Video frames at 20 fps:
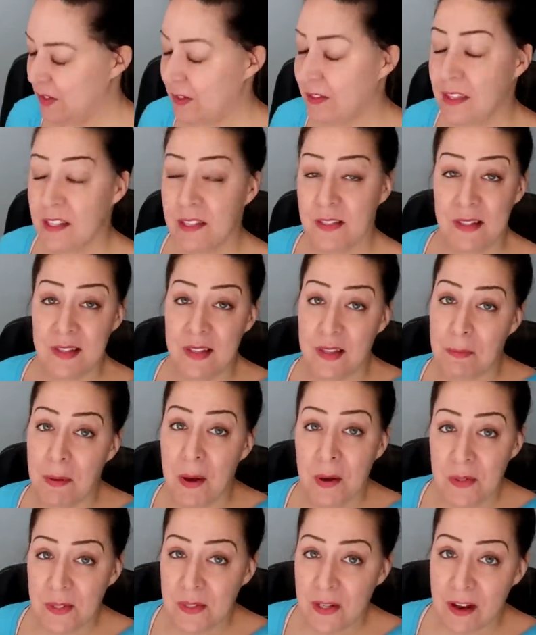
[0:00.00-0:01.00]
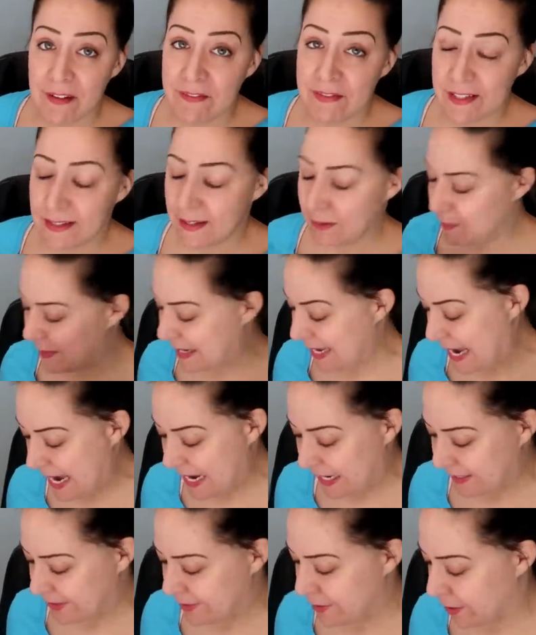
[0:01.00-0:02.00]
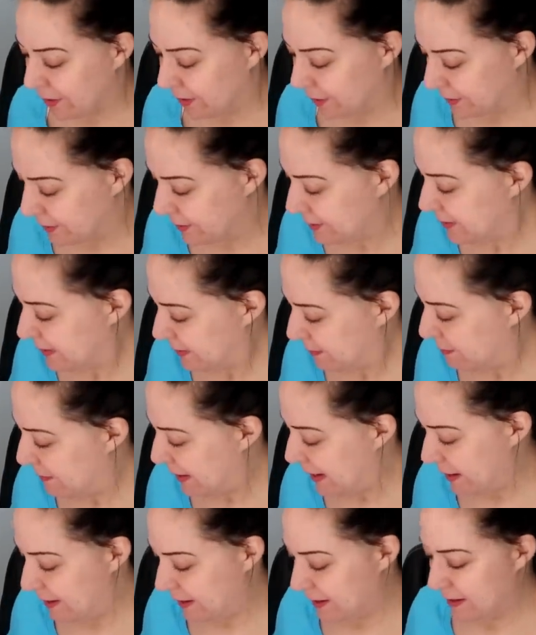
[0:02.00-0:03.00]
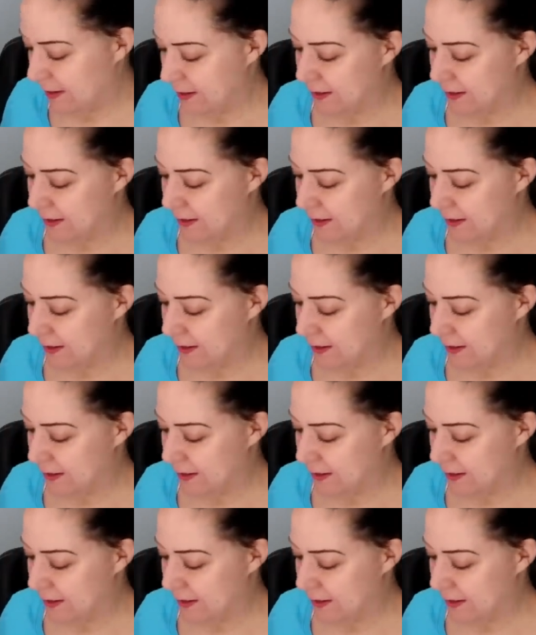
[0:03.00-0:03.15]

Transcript: you took this to the post office, it'd be eight dollars, but